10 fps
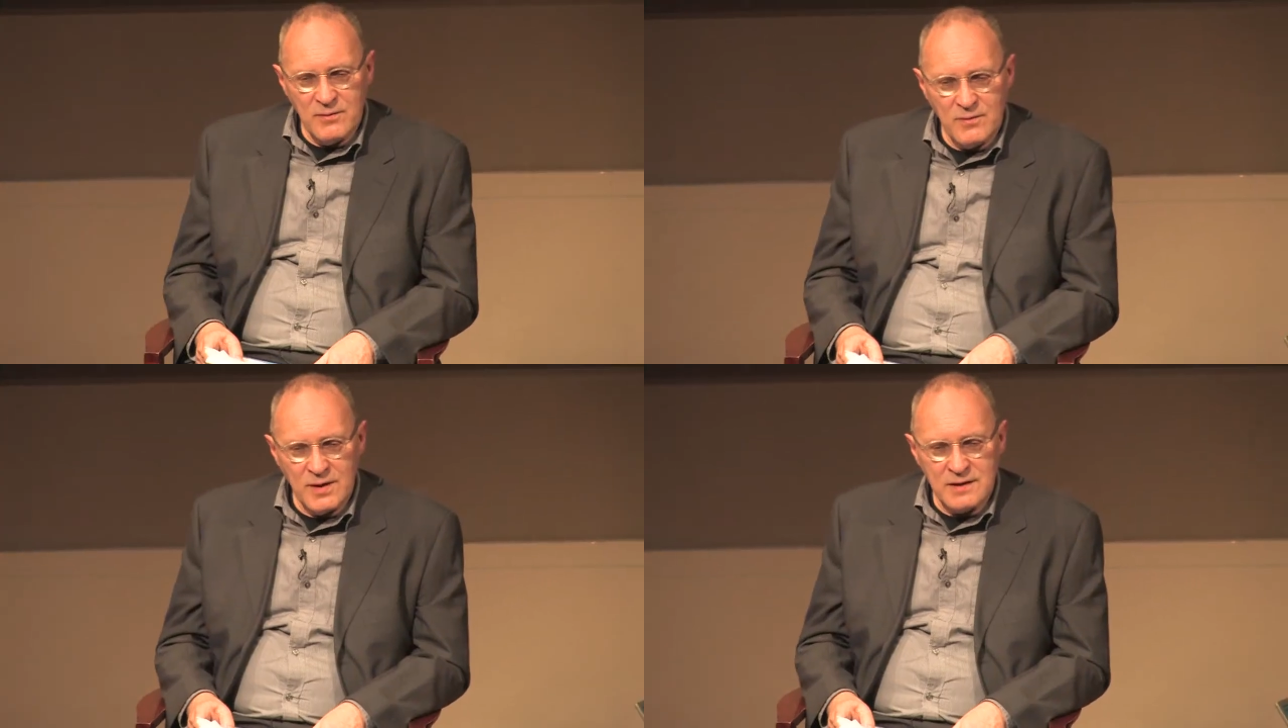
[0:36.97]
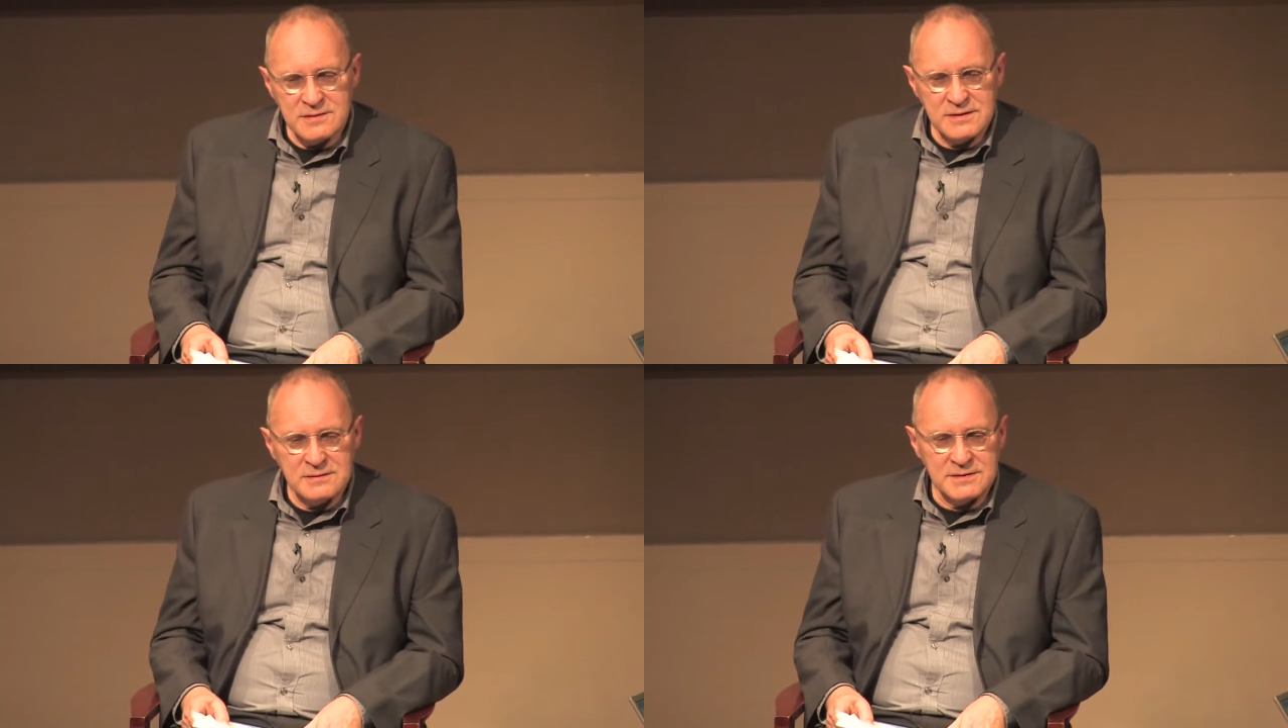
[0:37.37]
We all
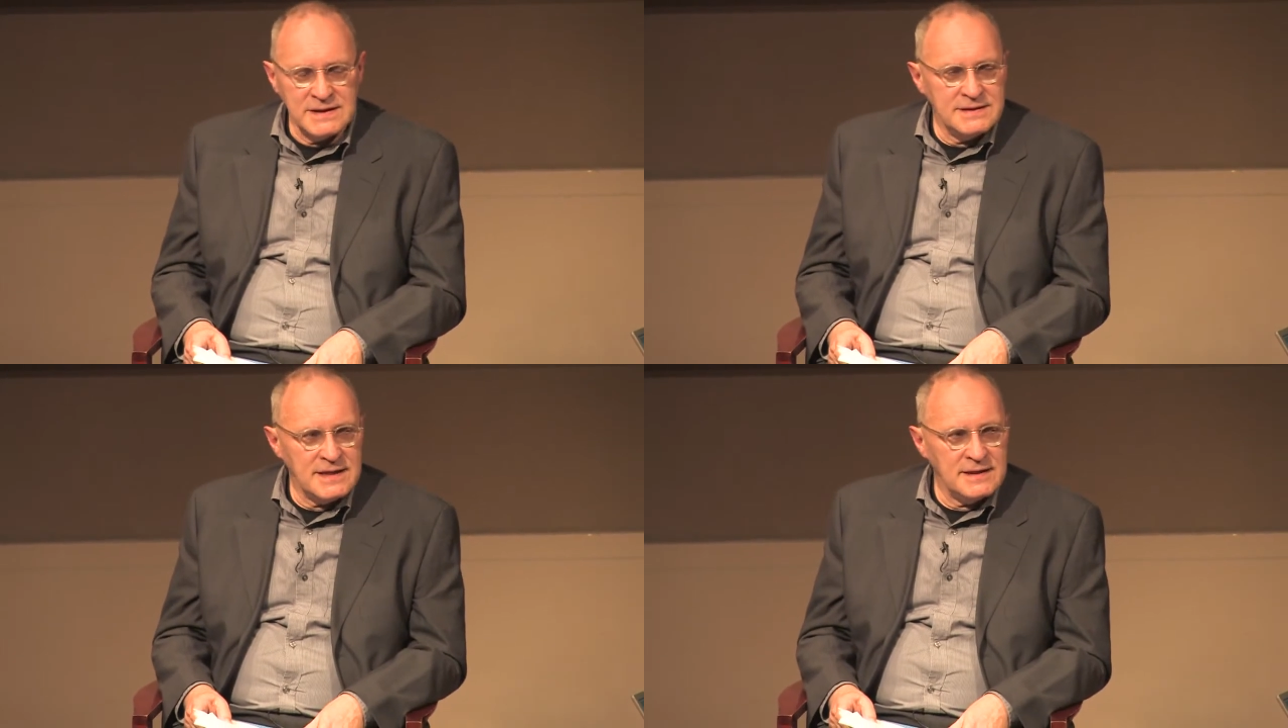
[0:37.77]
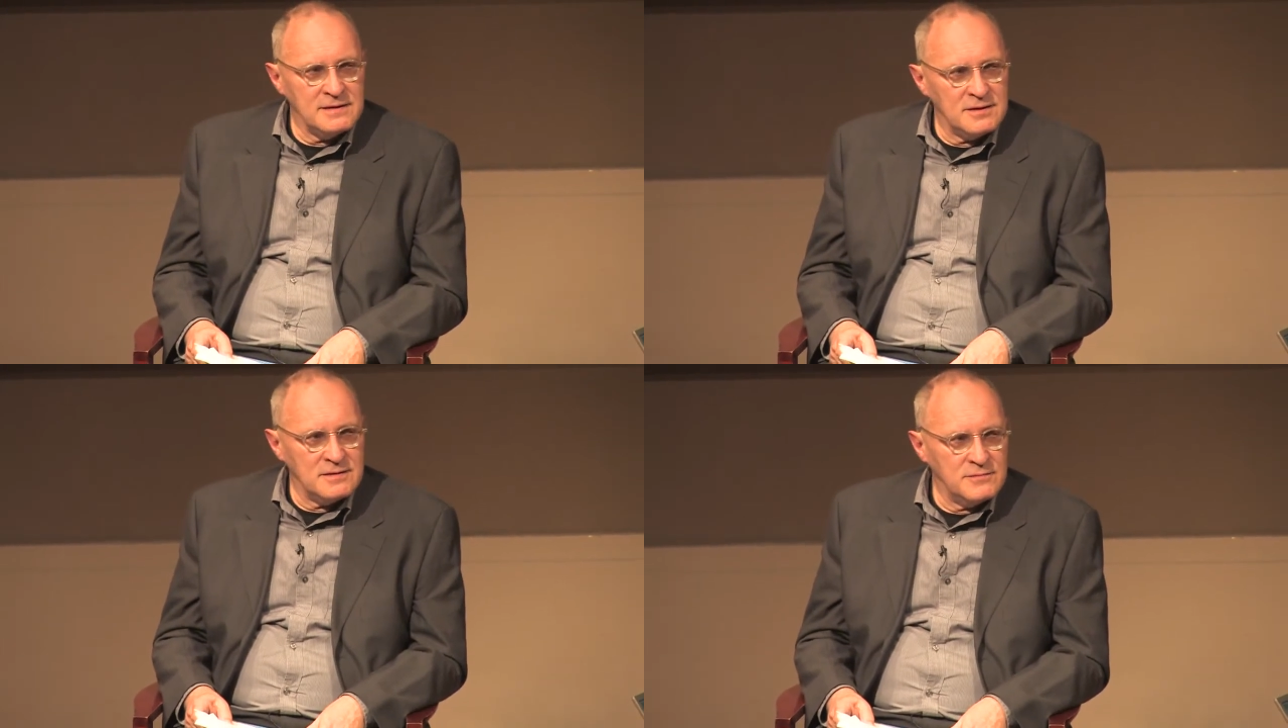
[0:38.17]
still seek
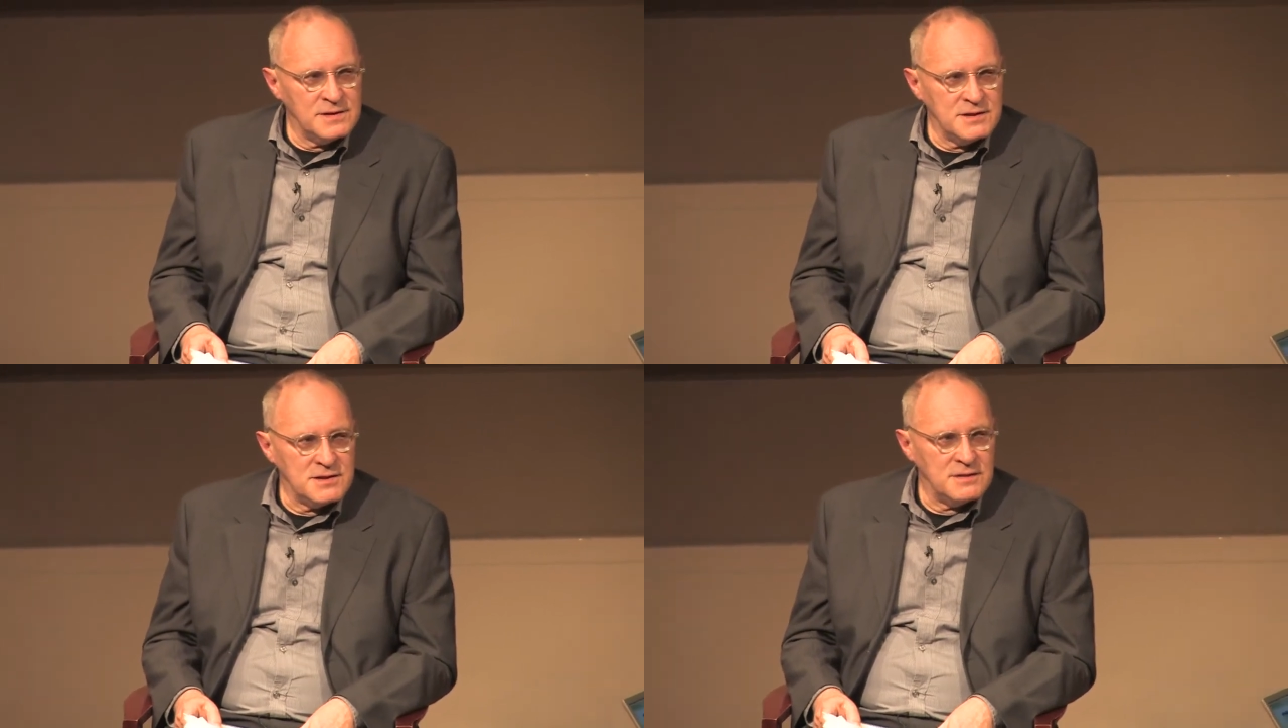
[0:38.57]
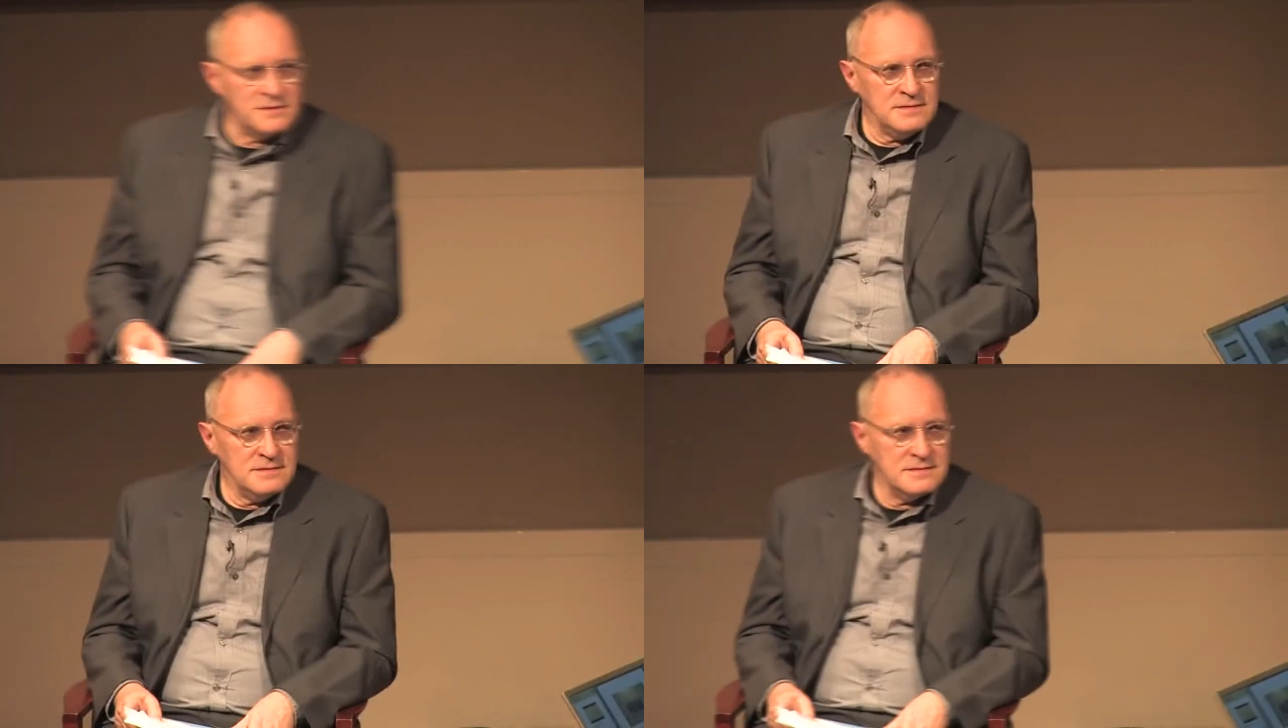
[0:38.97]
dialogue with each other.